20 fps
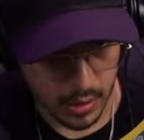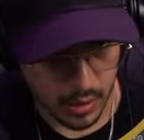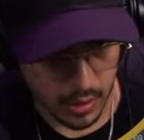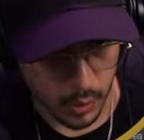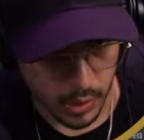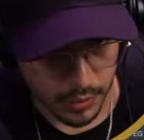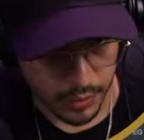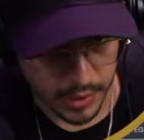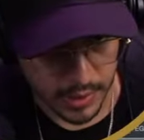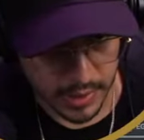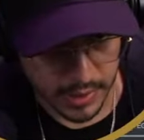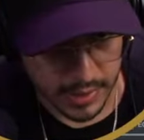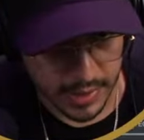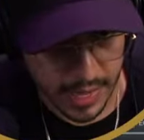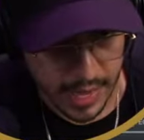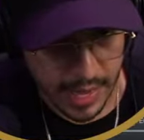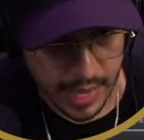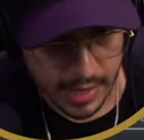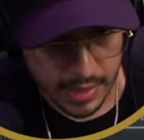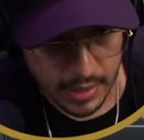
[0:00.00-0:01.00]
What if we did
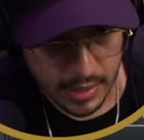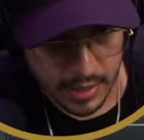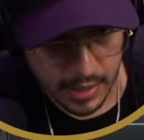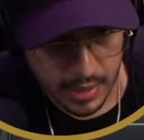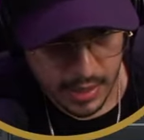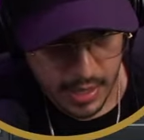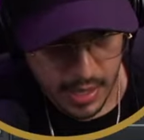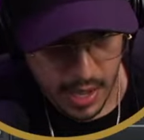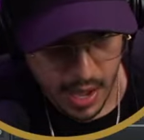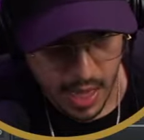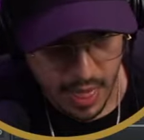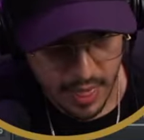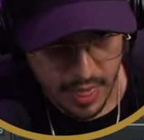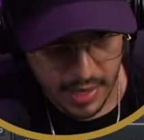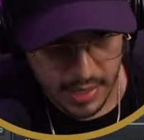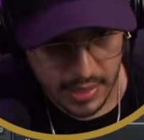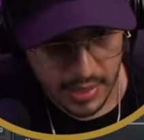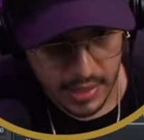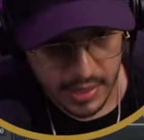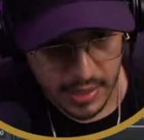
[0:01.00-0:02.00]
that and
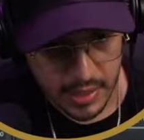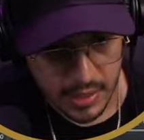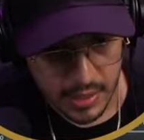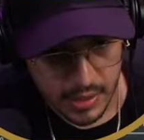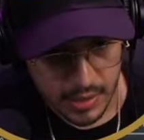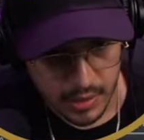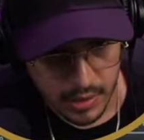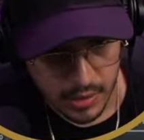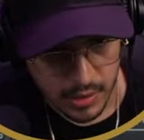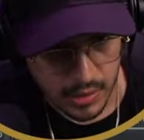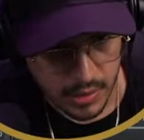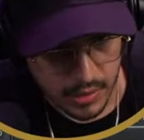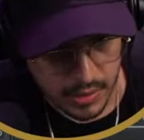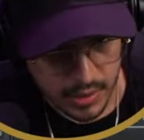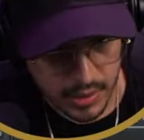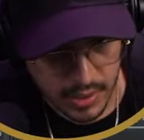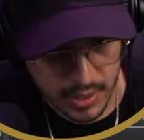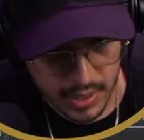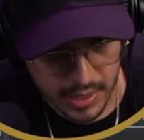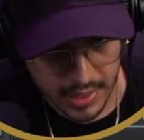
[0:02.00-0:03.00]
then
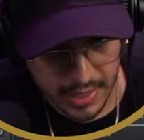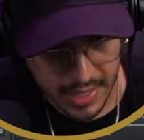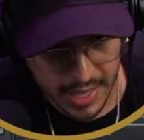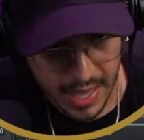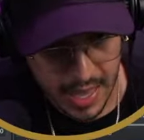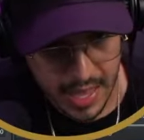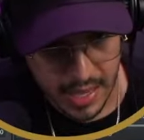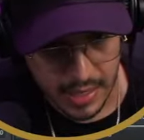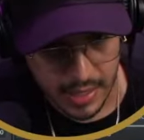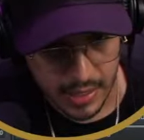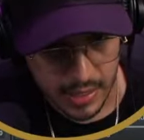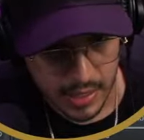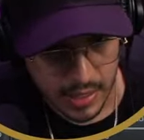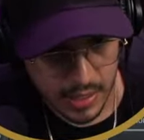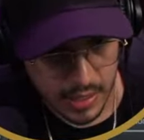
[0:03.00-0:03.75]
did it again?